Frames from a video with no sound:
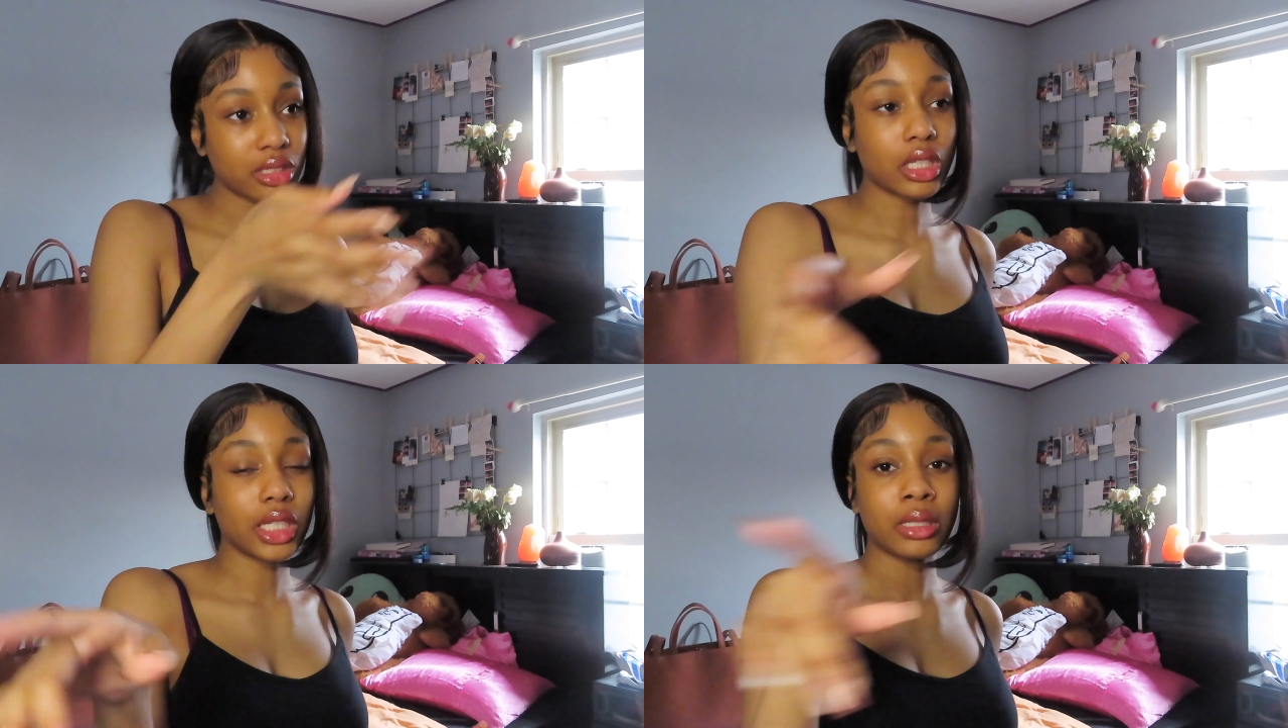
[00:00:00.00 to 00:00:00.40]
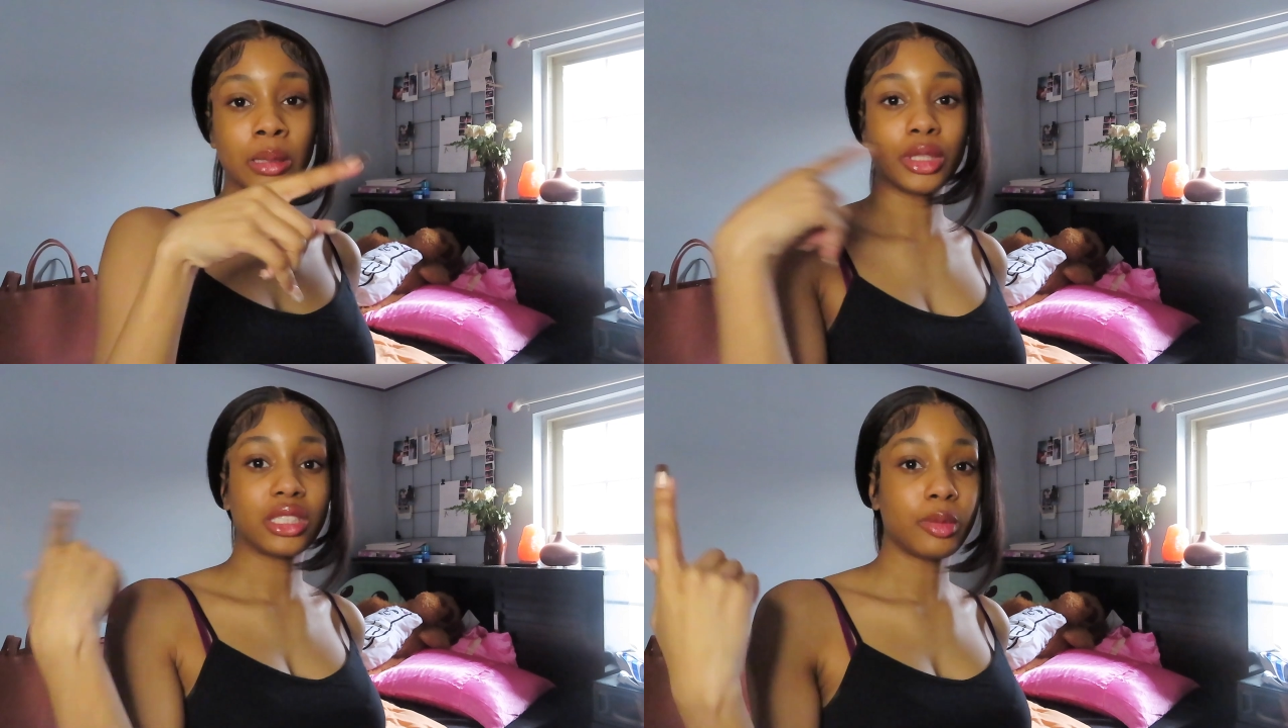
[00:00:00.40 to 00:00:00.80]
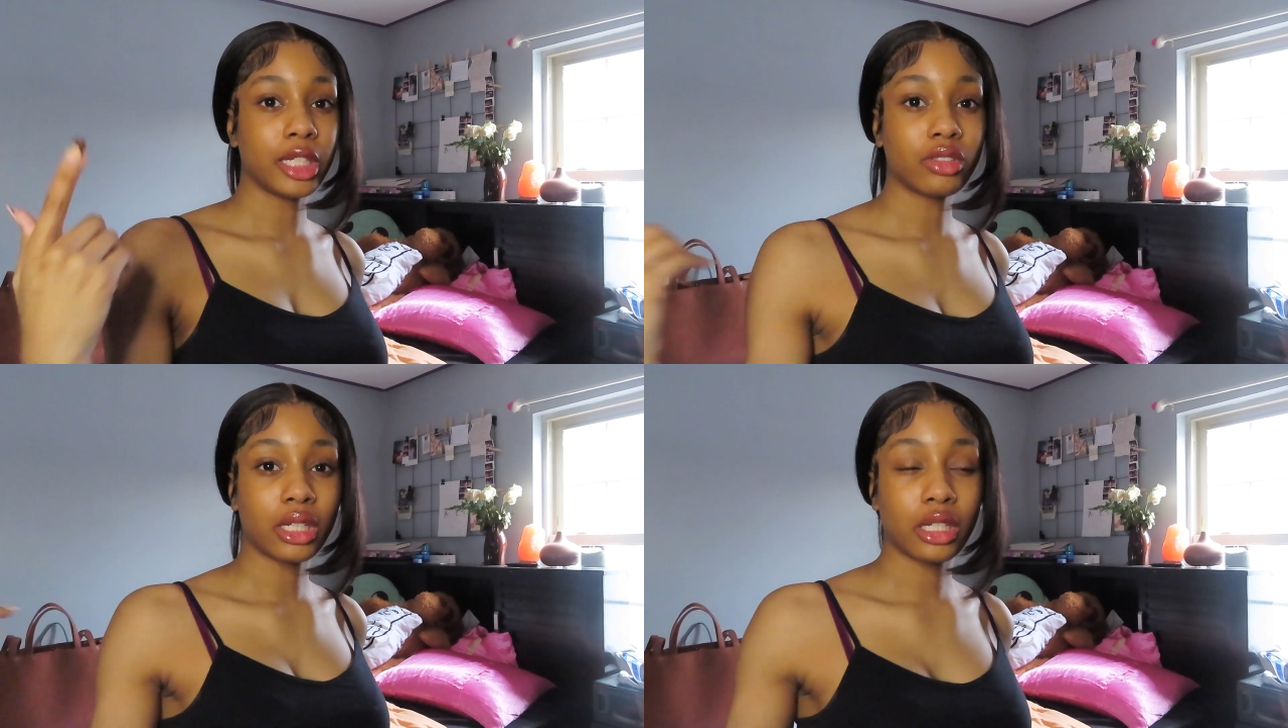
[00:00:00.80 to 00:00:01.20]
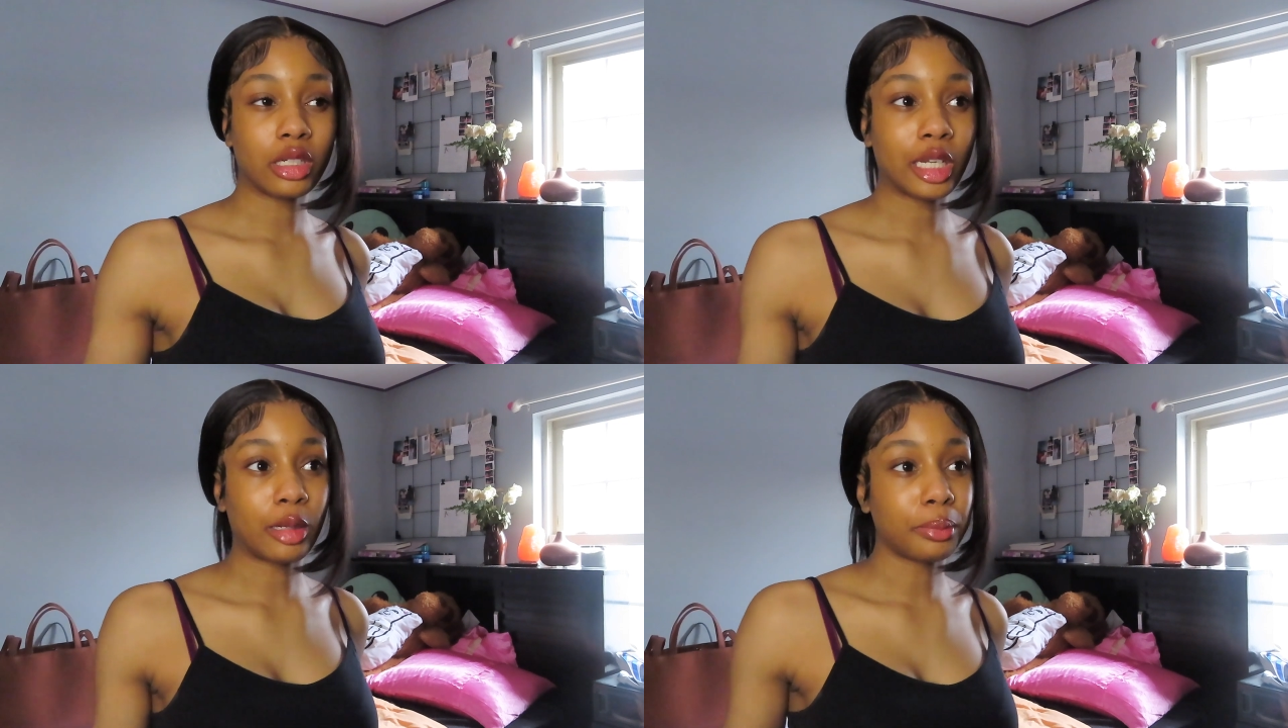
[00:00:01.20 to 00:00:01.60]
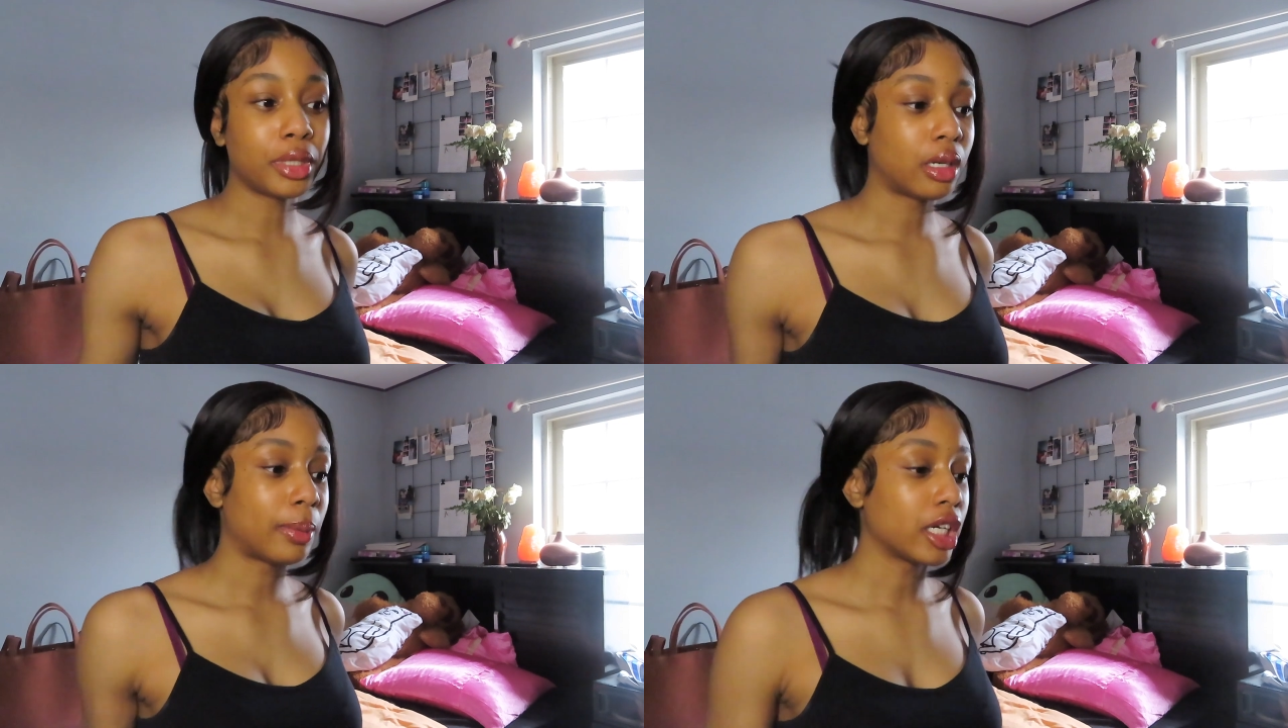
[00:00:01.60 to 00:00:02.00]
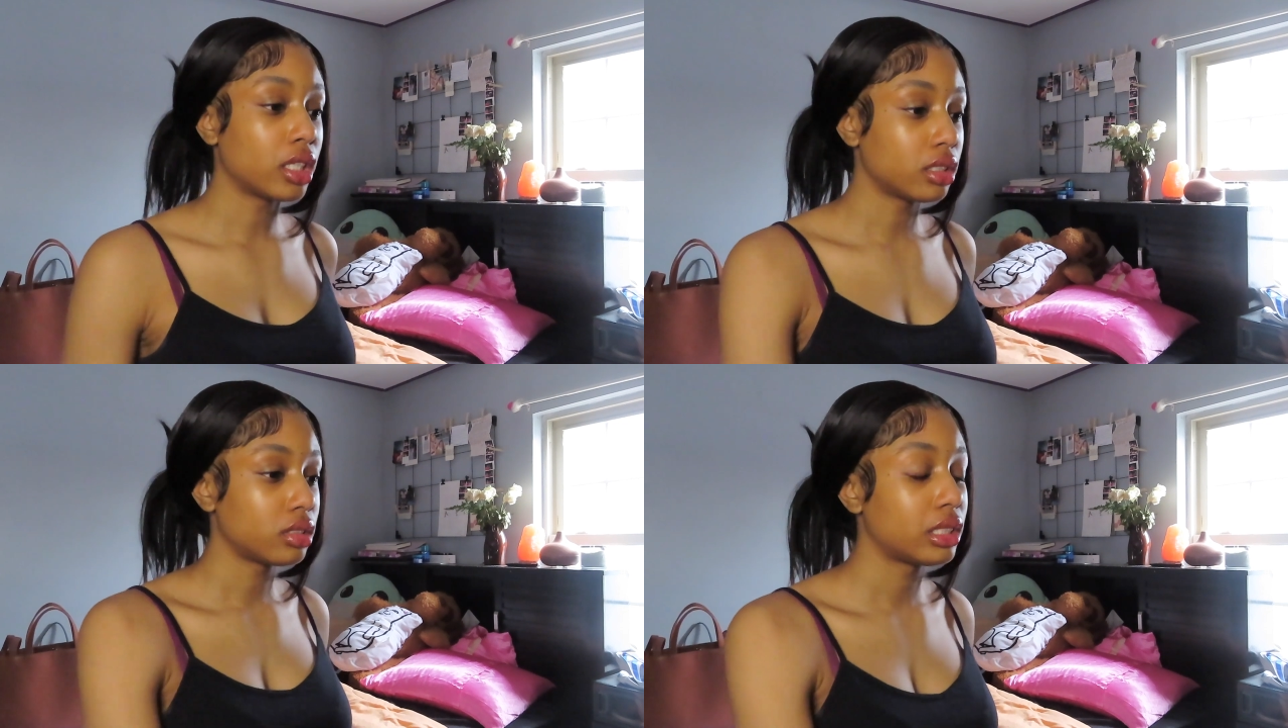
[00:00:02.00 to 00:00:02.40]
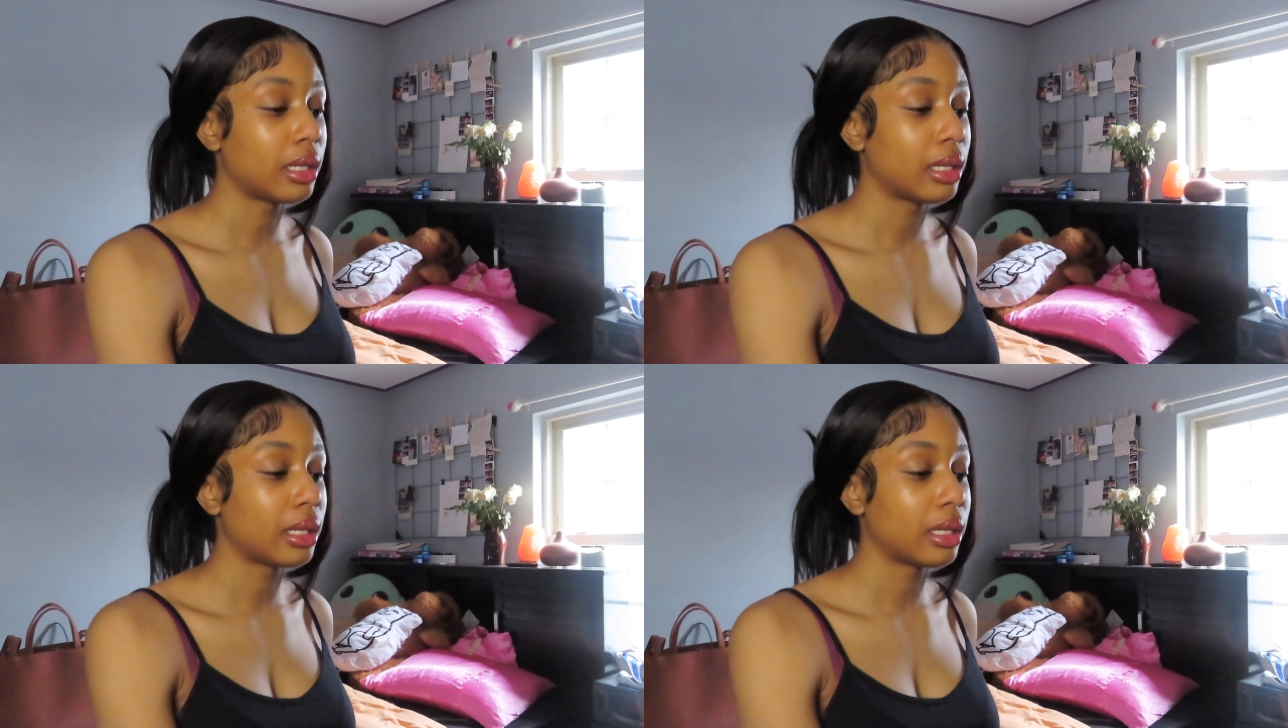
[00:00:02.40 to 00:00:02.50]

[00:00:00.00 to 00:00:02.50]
Just clearing up the space right now. Now I'm putting on my clothes.